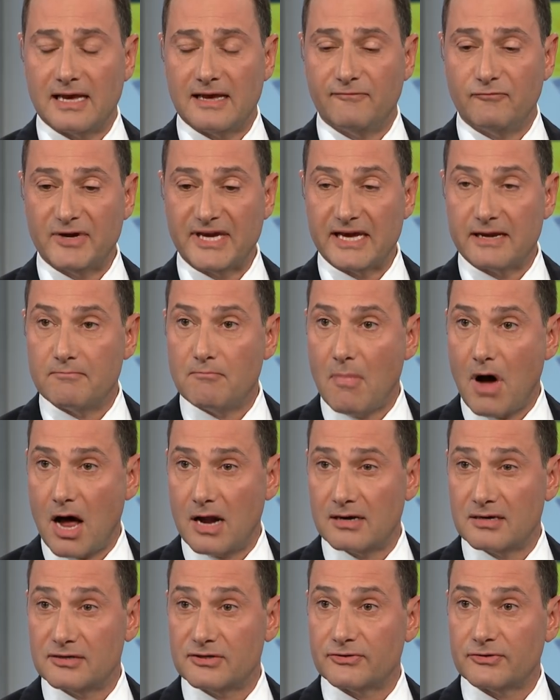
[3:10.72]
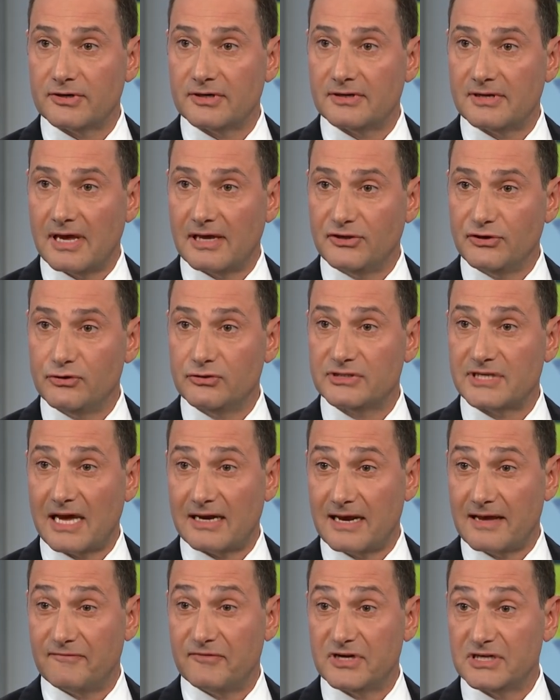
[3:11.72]
if we can monitor it and use
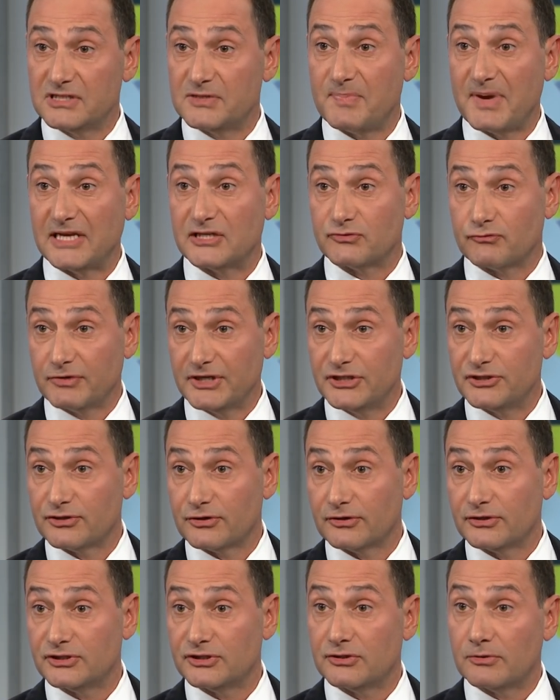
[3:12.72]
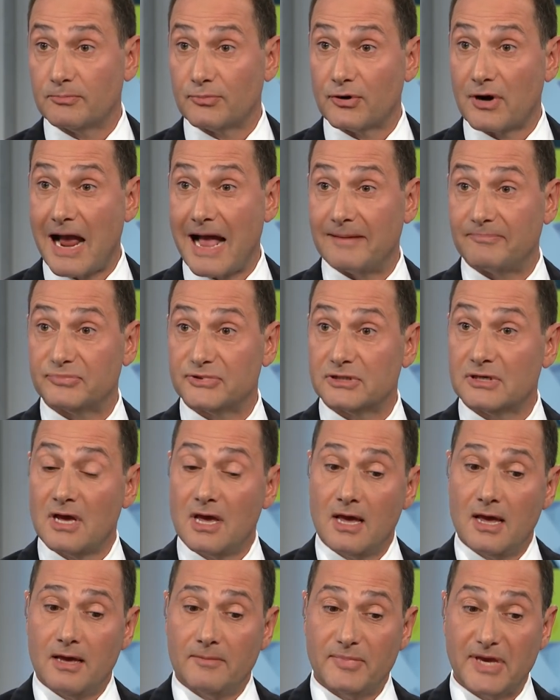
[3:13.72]
that evidence-based research to perhaps
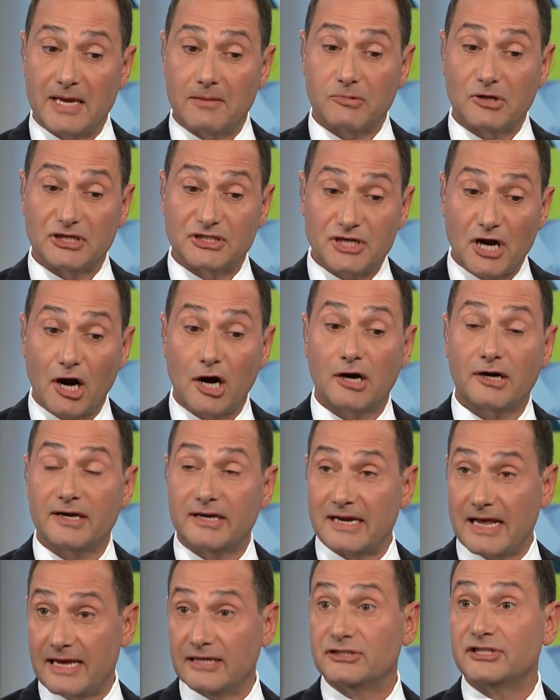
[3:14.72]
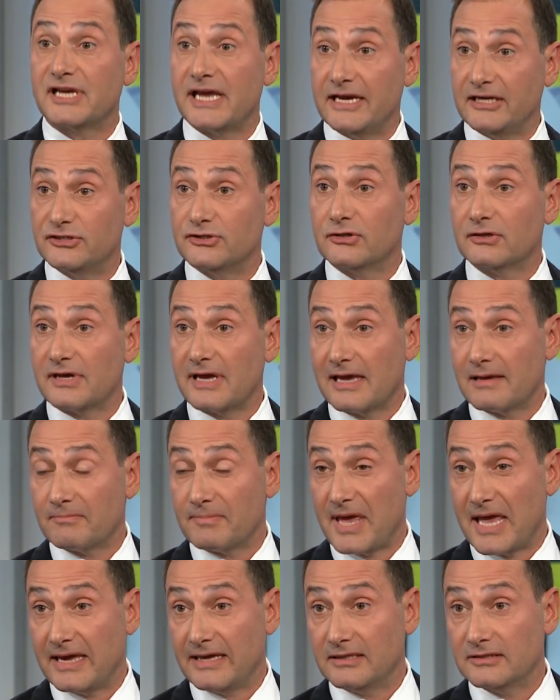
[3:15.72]
be able to target educational
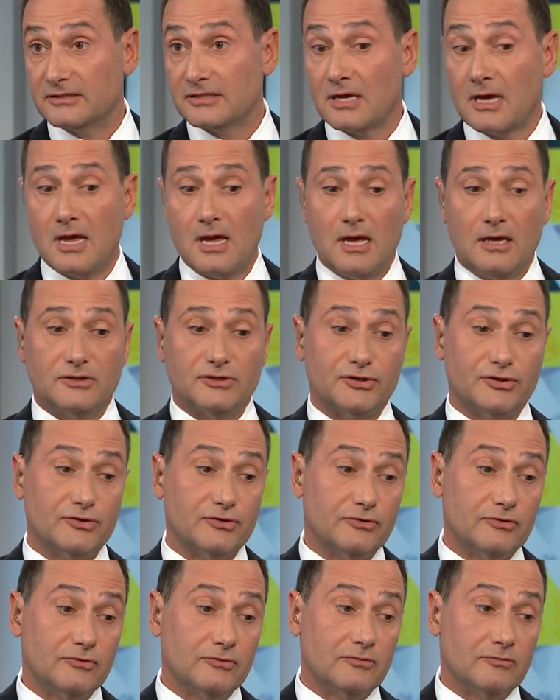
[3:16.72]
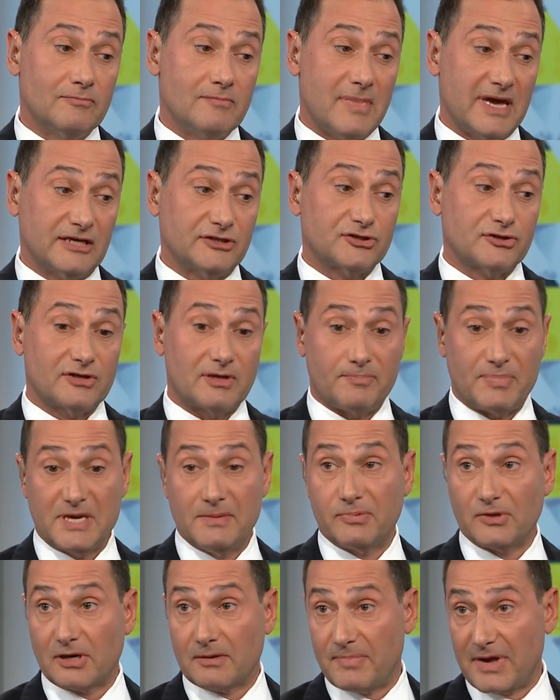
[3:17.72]
campaigns to make sure that
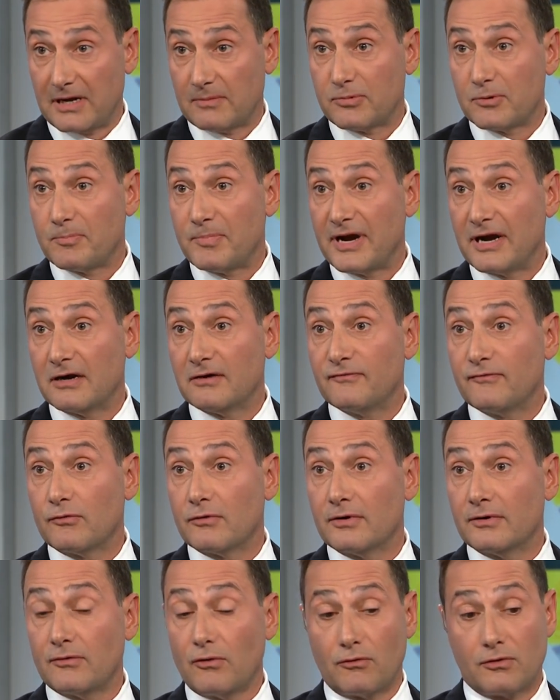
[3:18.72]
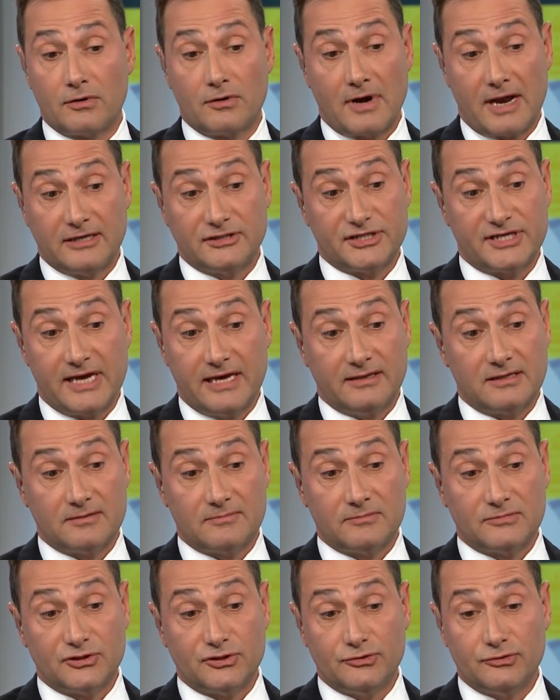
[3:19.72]
people are better prepared for it or educate
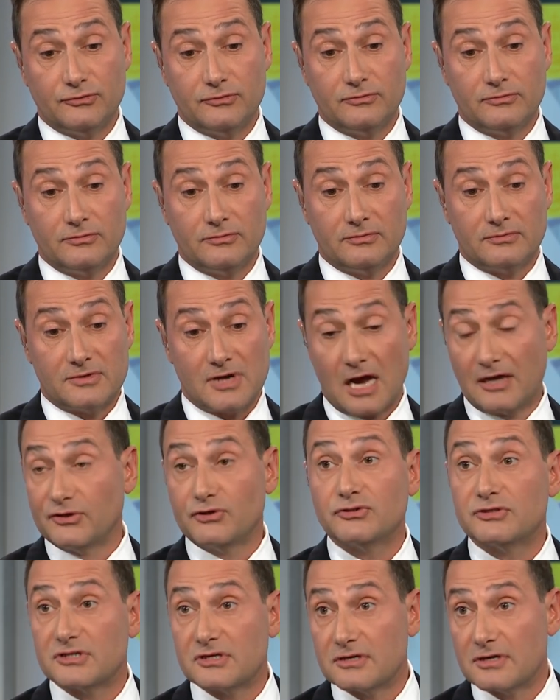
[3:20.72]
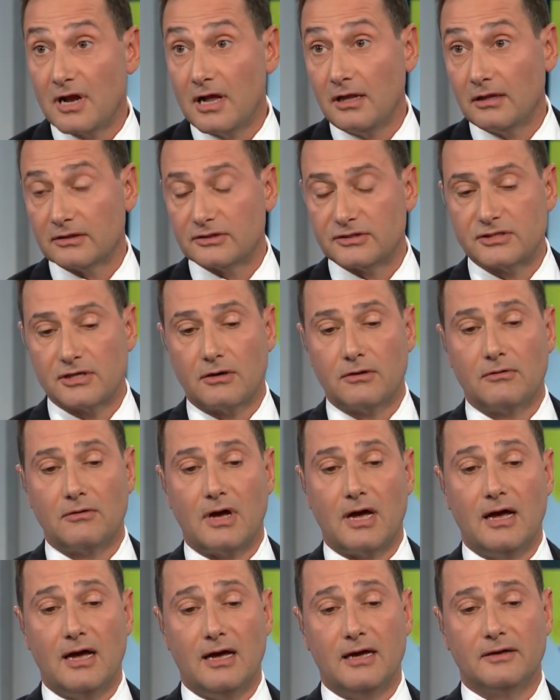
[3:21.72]
them to not use it at all. So,
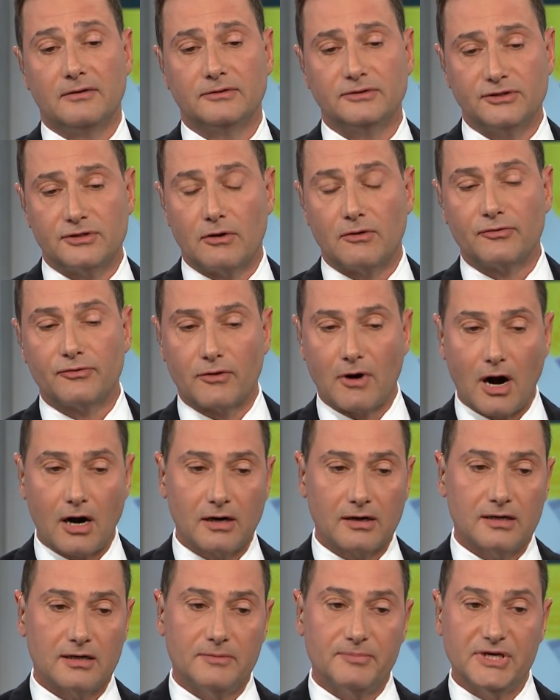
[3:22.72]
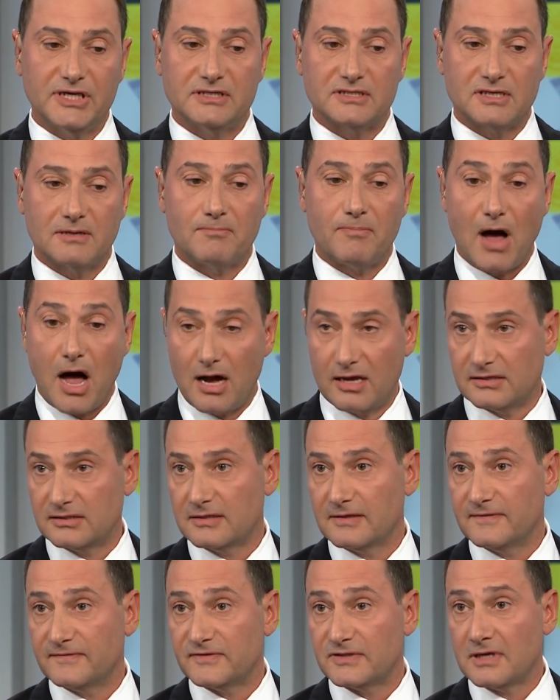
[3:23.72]
uh, you know, there are going to be some
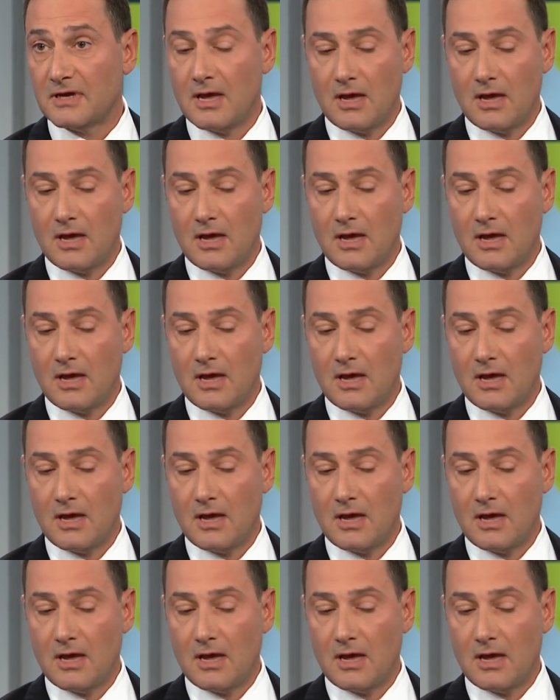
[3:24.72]
positives